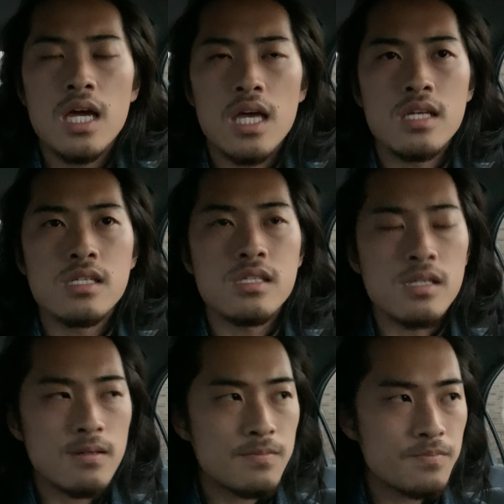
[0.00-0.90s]

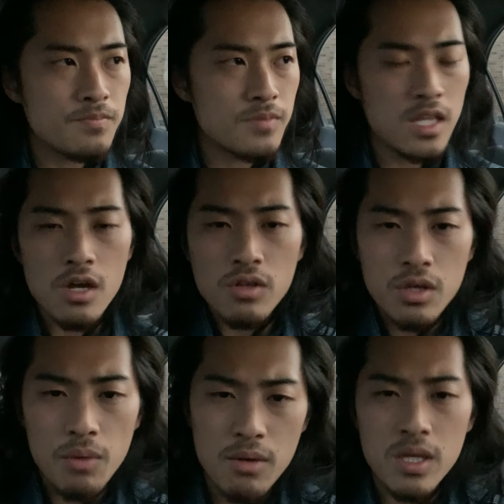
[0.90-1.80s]
And the only
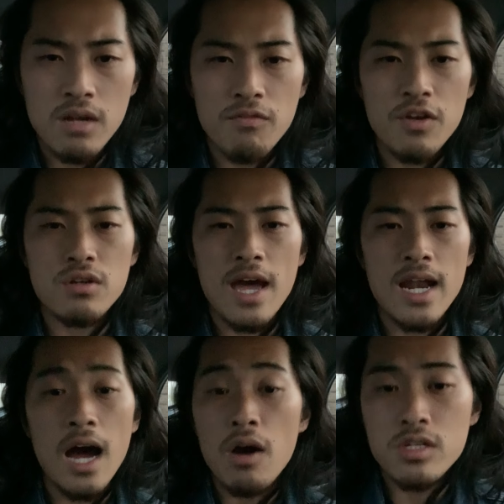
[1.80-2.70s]
way we can figure that
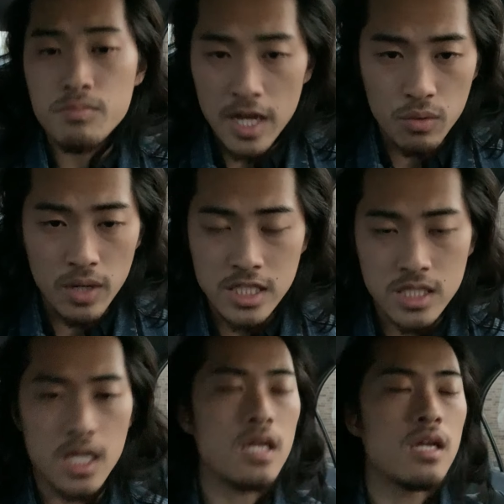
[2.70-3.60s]
out is by
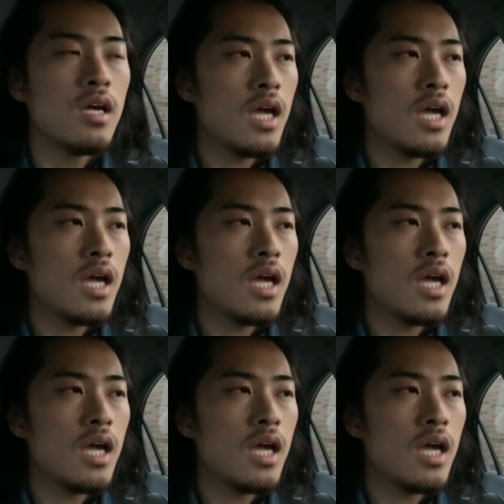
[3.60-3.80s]
questioning